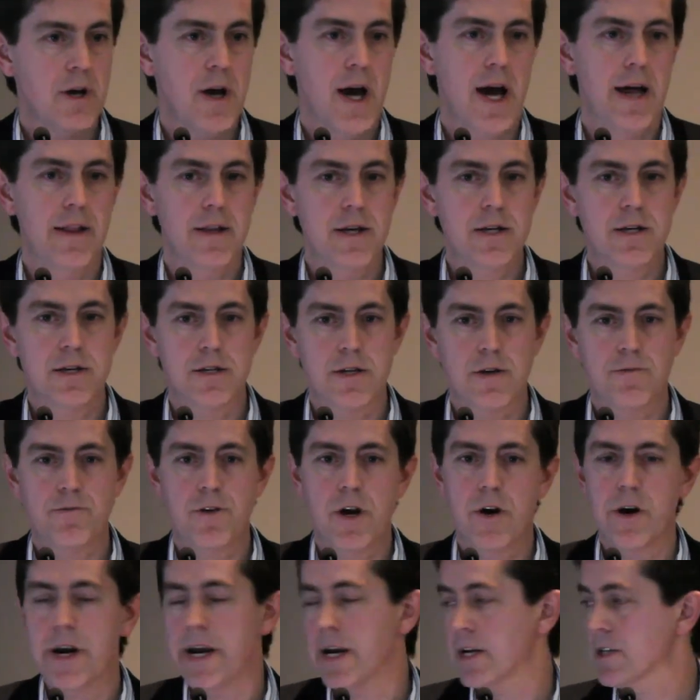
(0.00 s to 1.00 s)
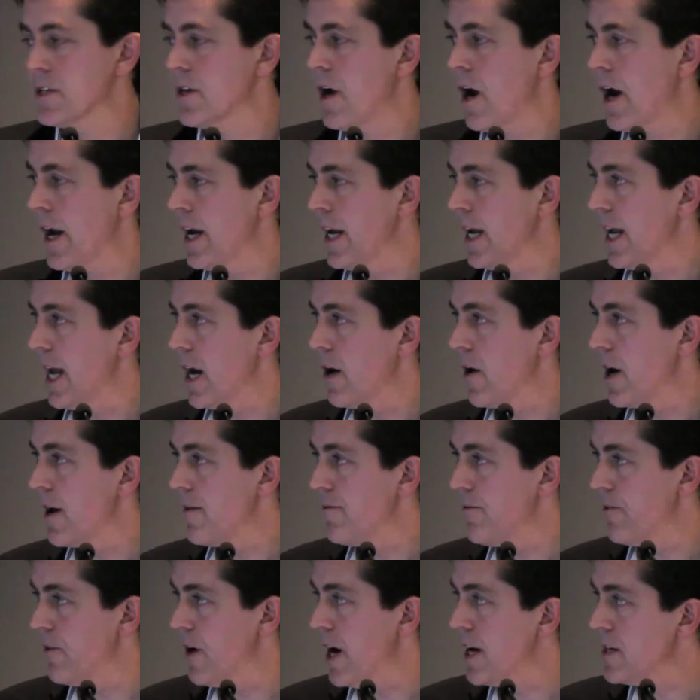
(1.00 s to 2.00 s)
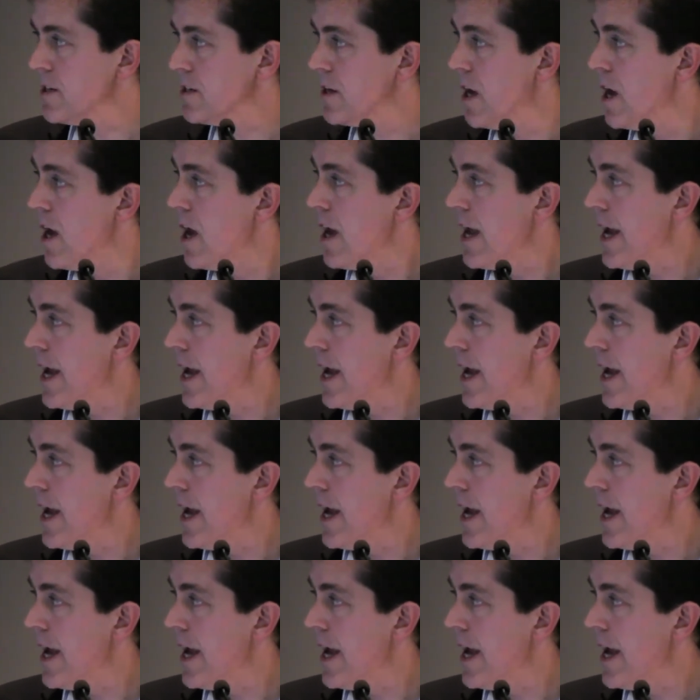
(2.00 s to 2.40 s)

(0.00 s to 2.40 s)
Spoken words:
And this is a very exciting area for us.